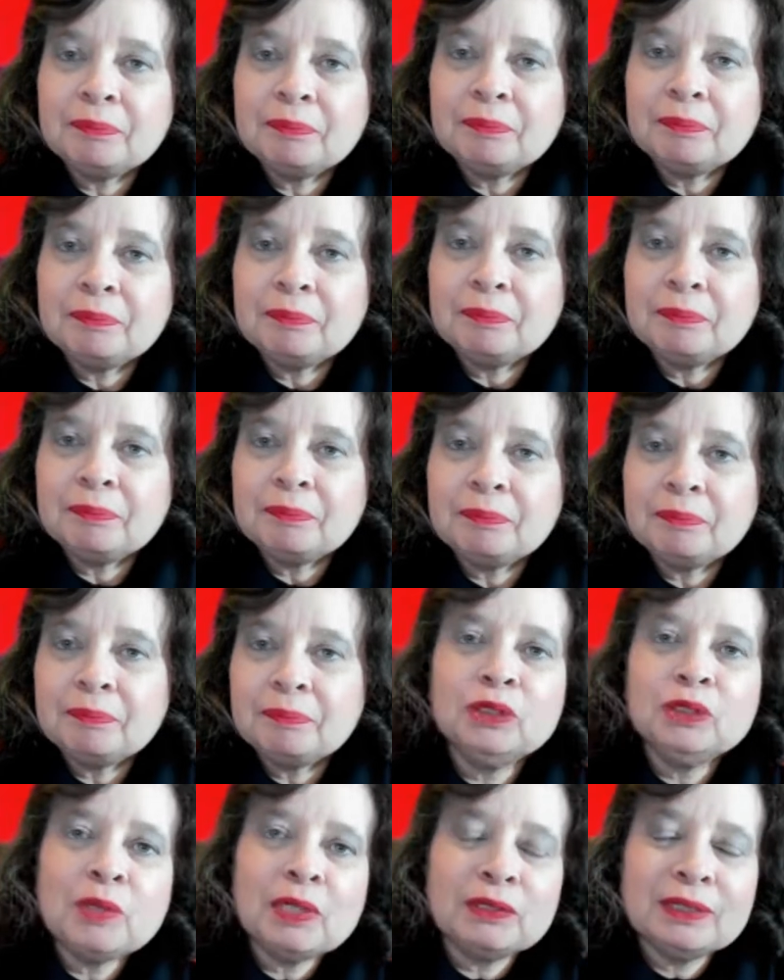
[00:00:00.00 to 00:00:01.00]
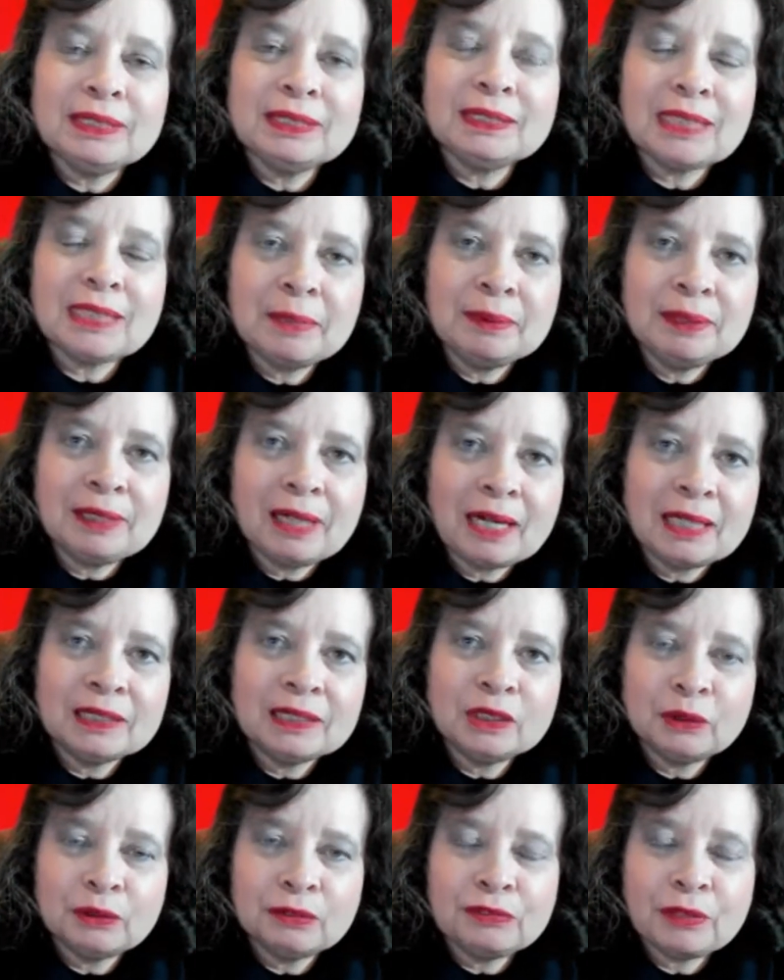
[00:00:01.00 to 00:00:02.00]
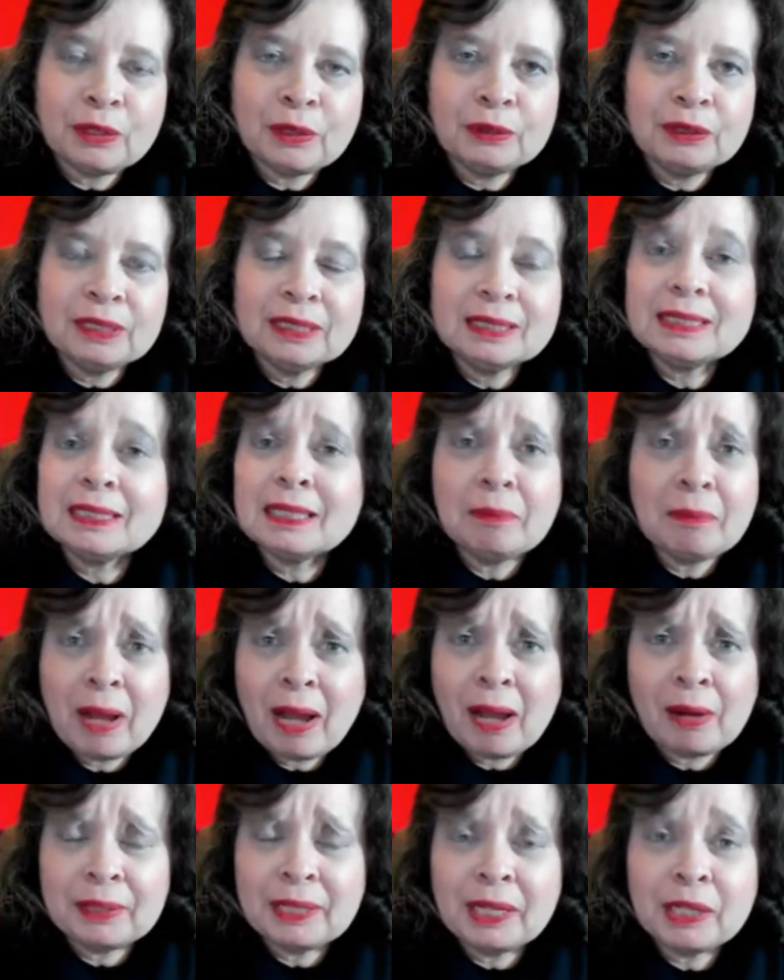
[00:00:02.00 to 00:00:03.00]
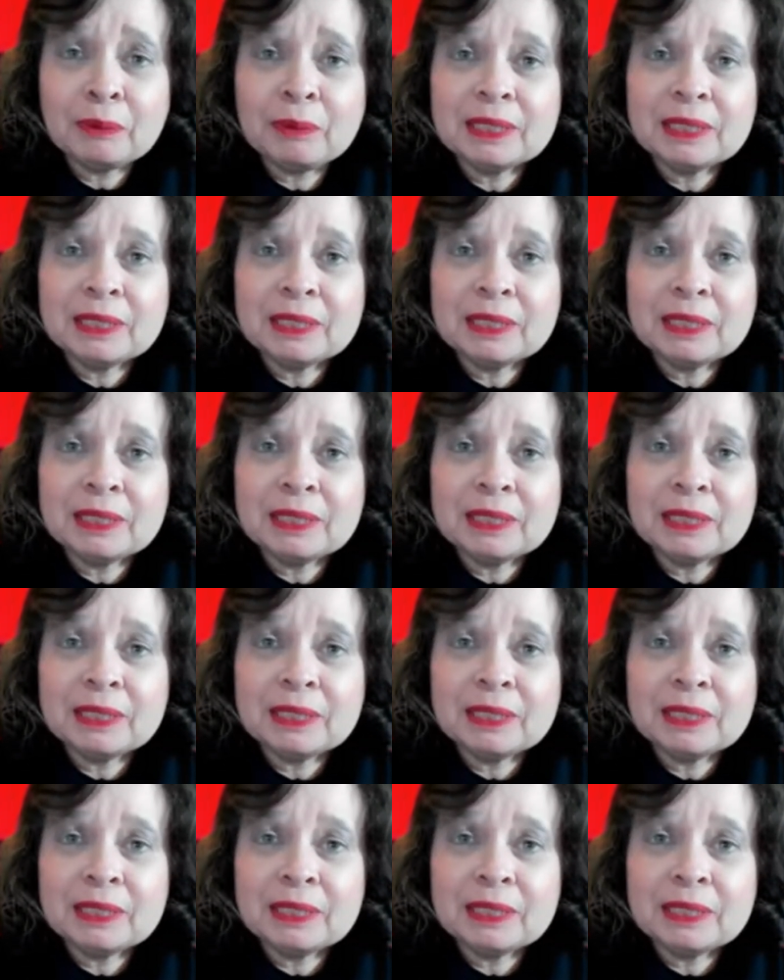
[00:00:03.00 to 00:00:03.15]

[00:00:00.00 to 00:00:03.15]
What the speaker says: but you do want to stabilize your phone somehow.